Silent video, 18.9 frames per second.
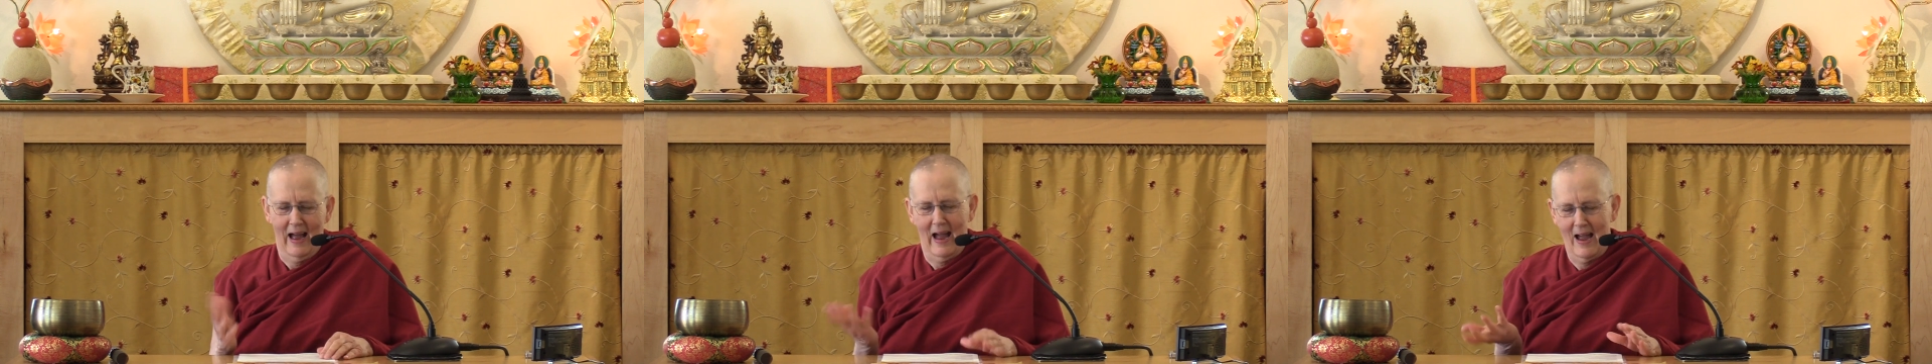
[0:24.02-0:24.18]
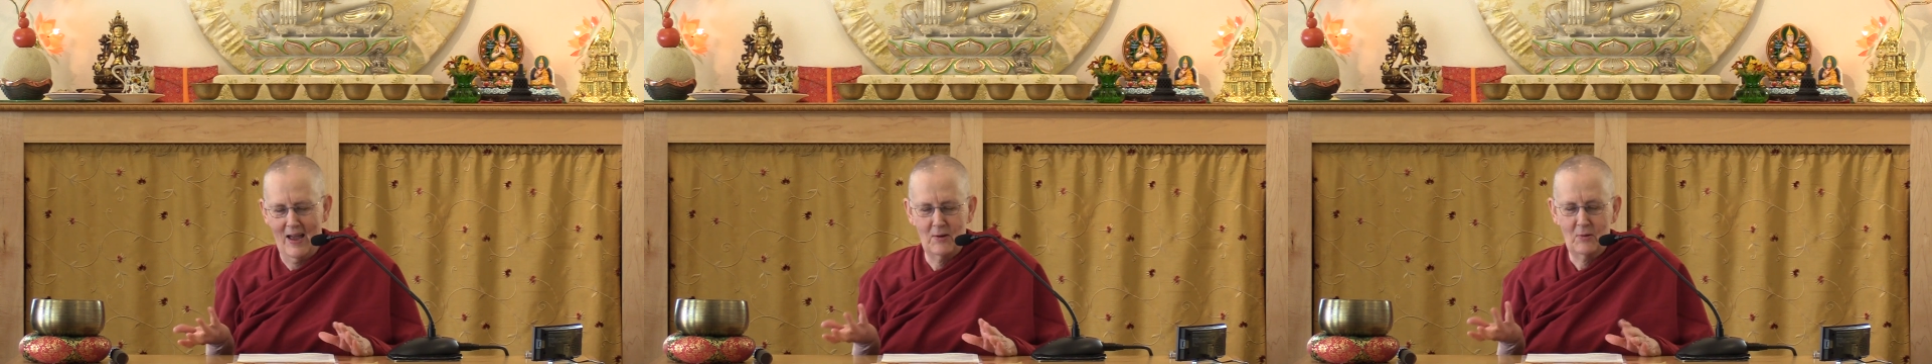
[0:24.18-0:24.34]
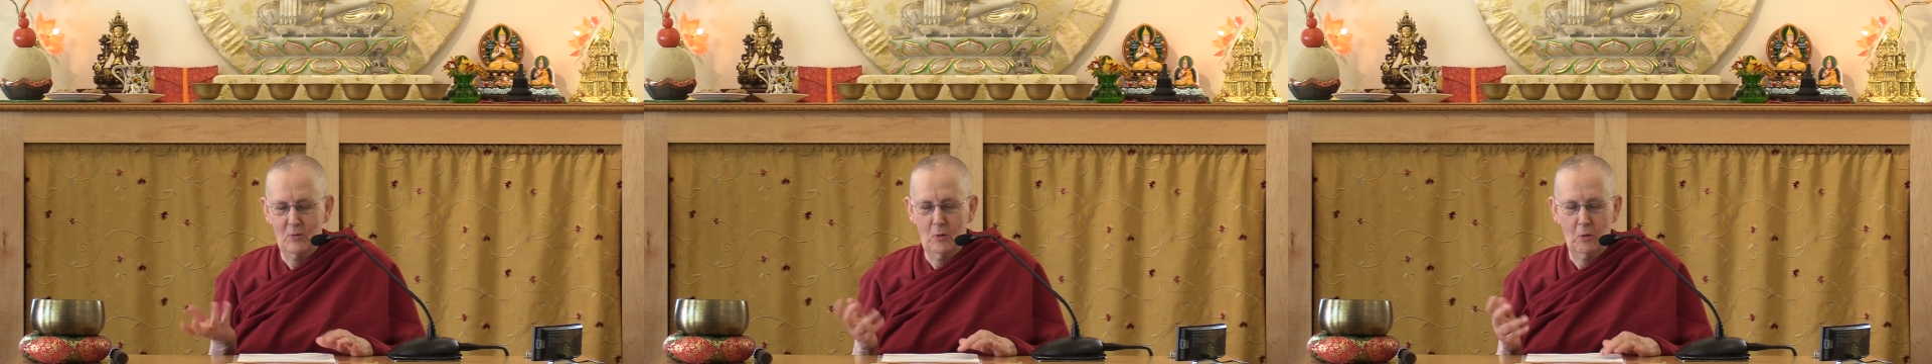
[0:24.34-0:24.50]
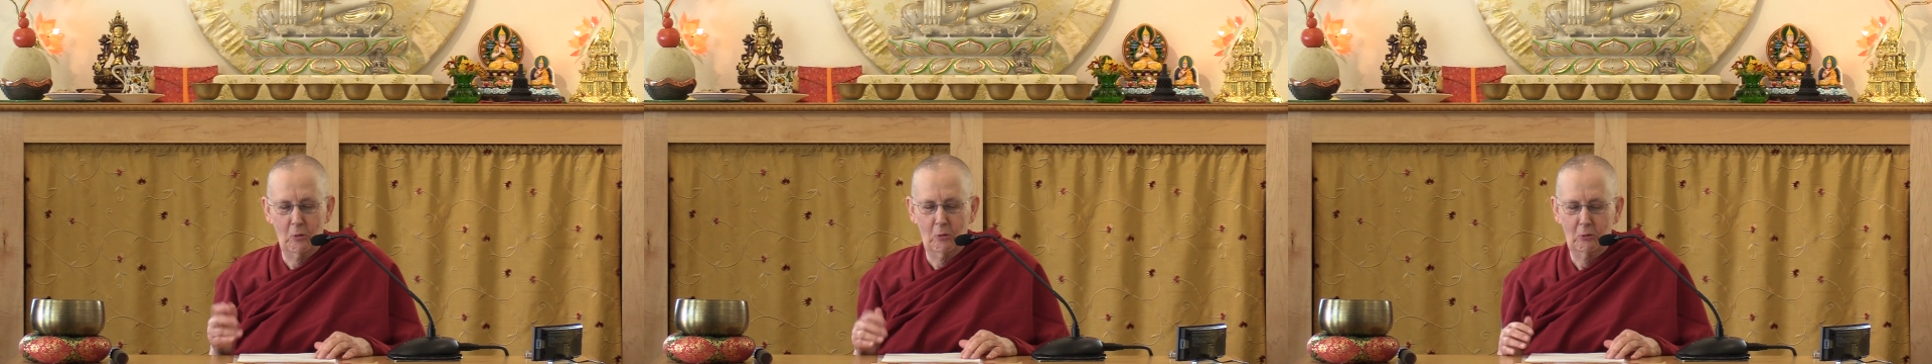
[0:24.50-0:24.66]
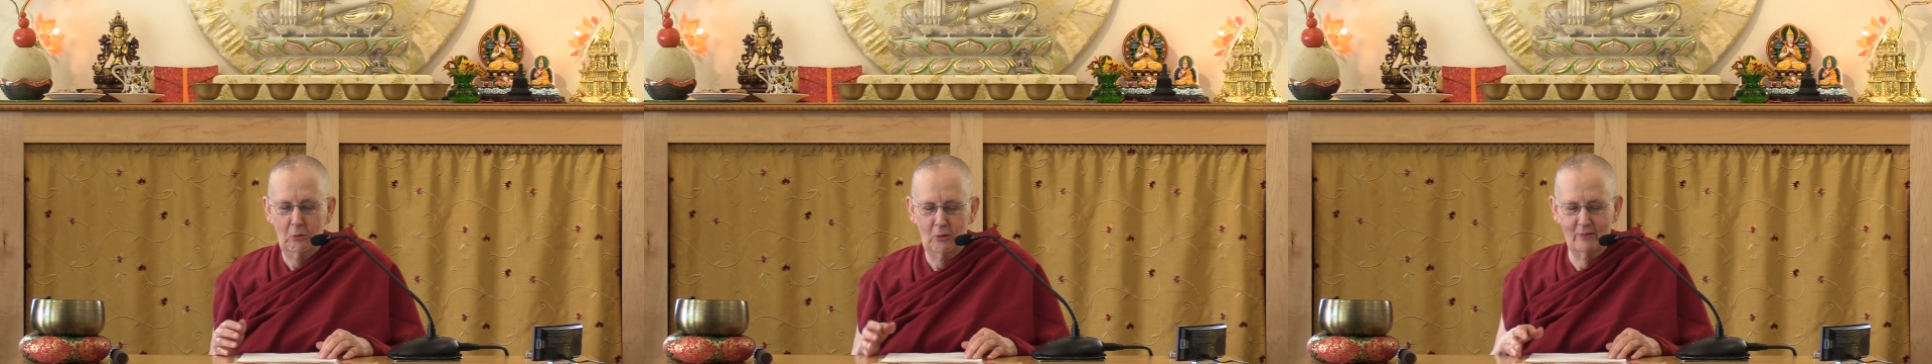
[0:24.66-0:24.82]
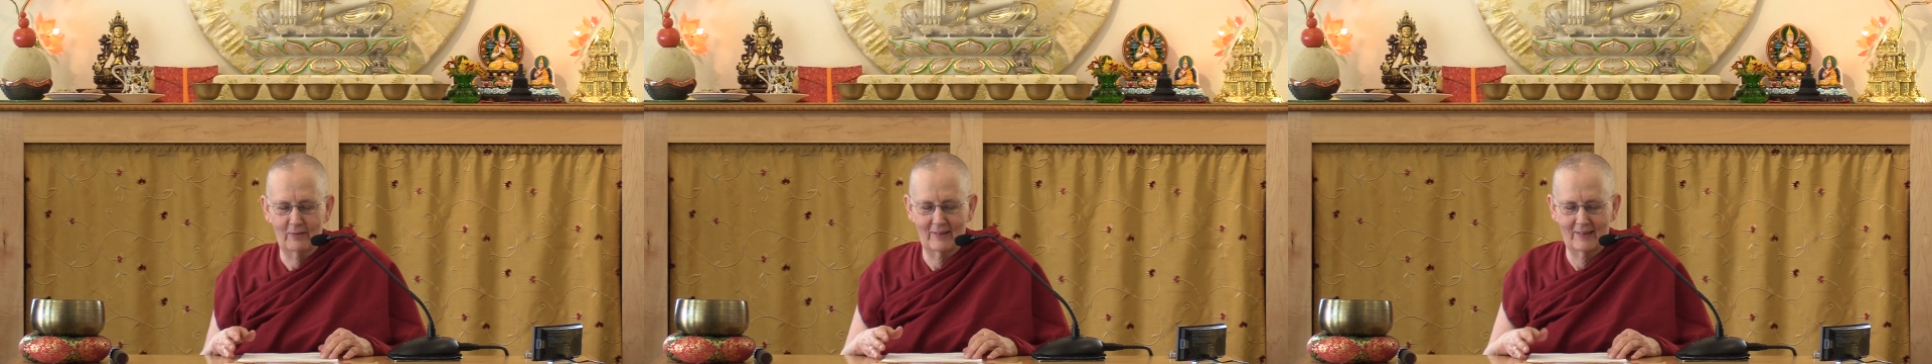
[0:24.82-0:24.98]
I don't
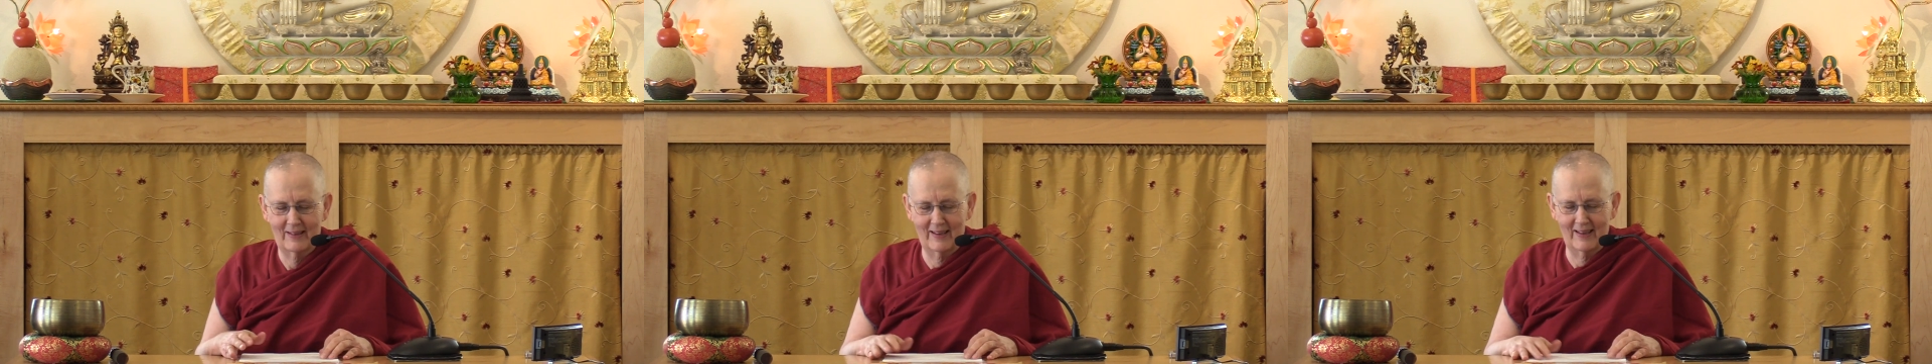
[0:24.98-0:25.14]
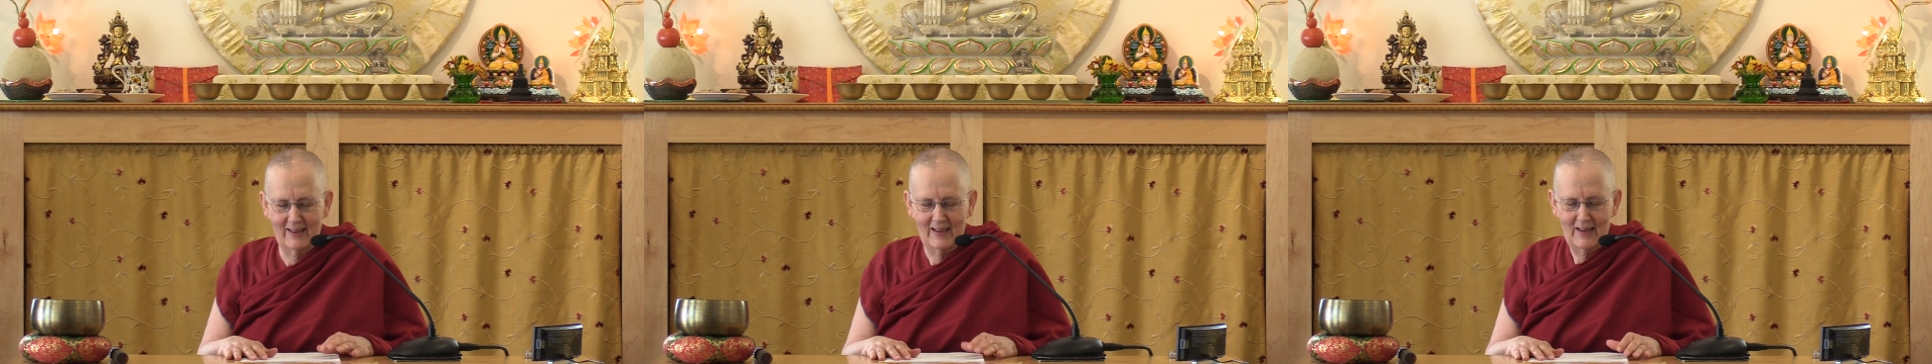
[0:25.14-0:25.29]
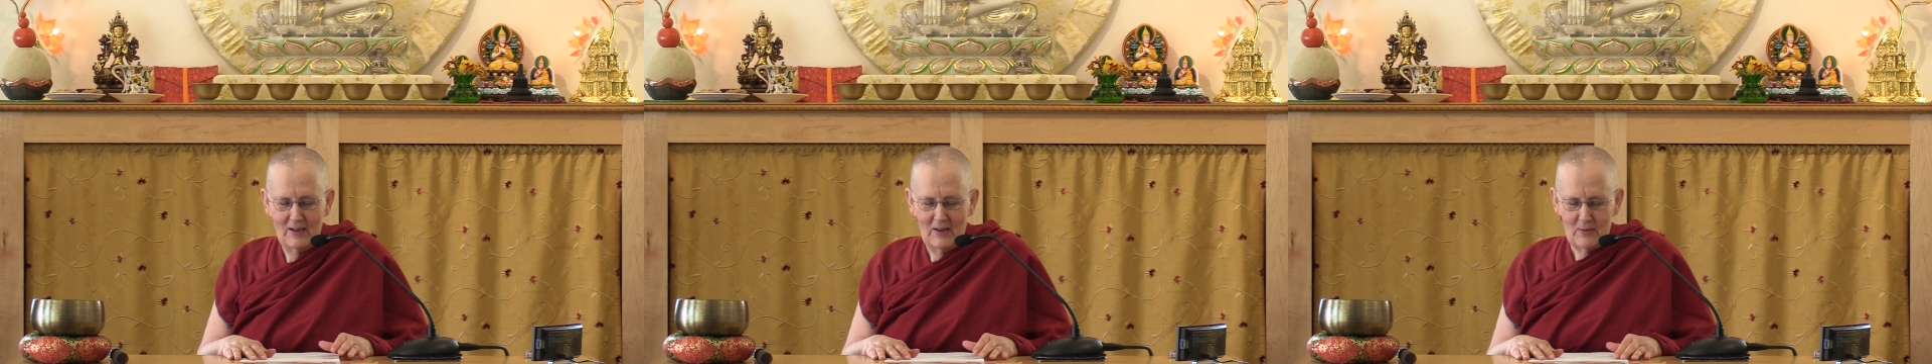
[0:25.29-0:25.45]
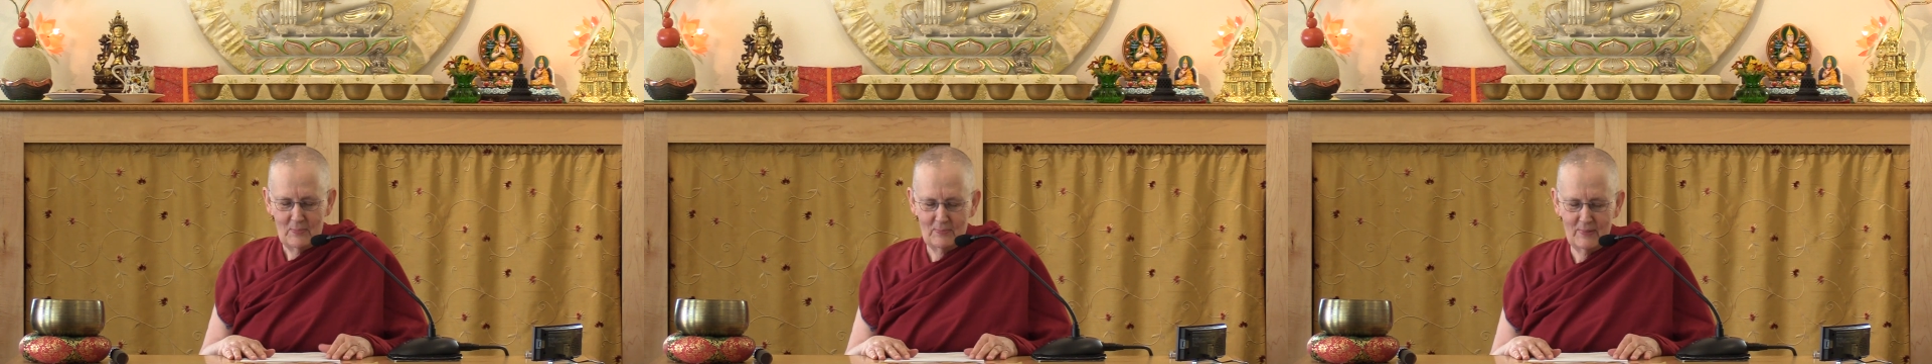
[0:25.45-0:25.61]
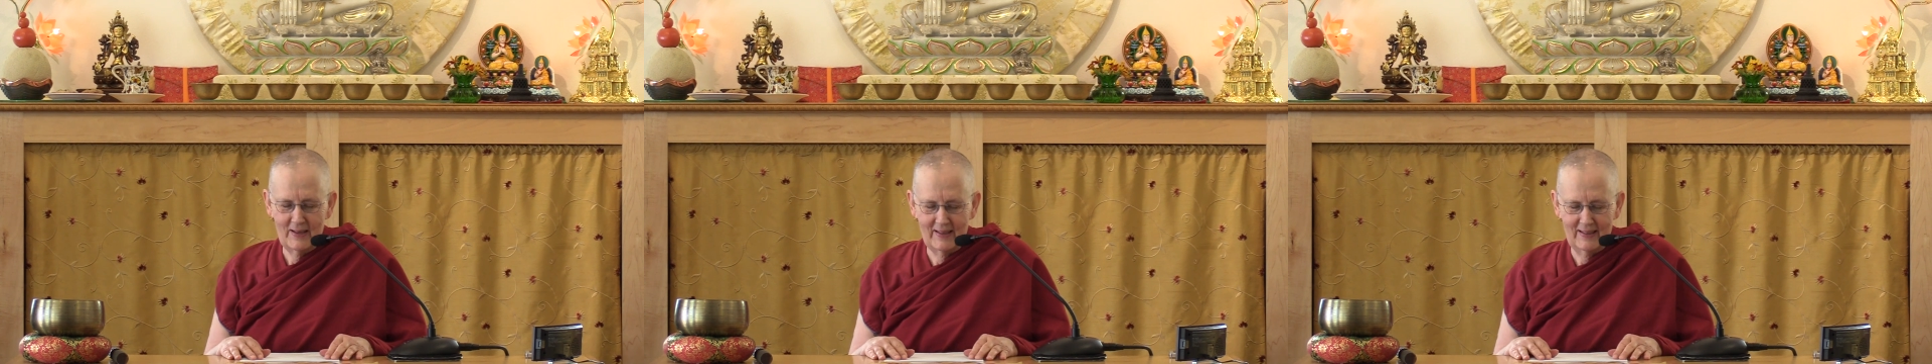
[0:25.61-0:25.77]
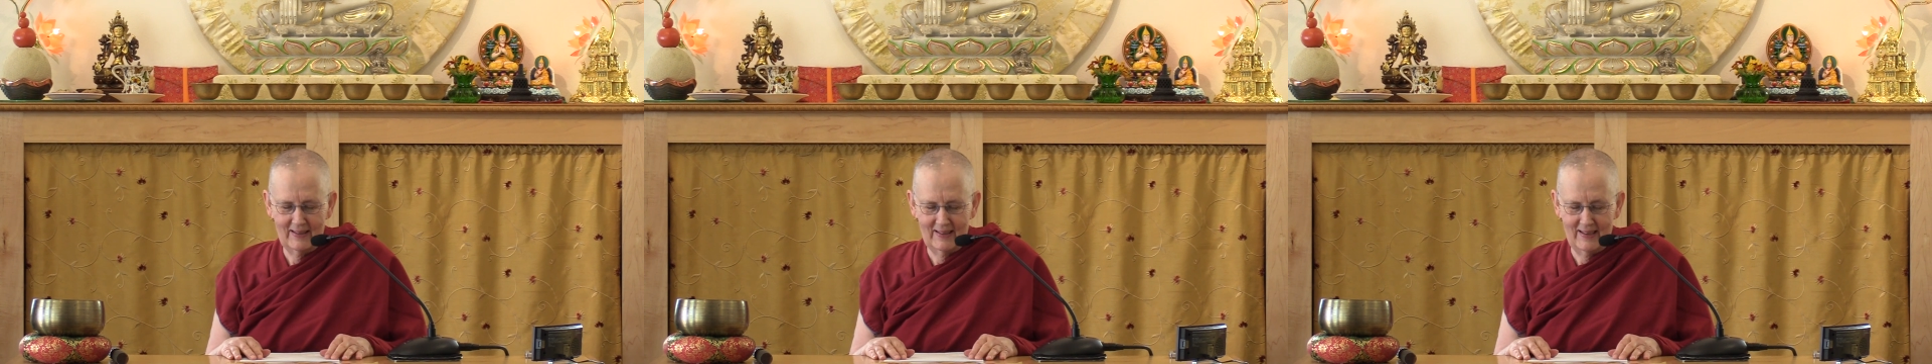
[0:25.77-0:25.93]
know.
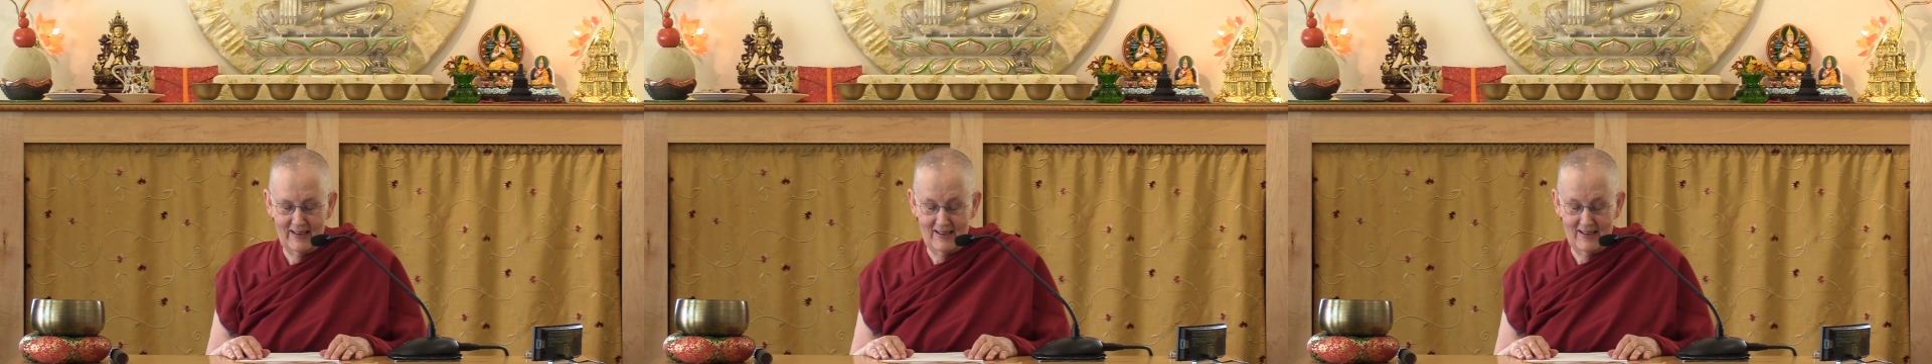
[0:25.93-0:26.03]
But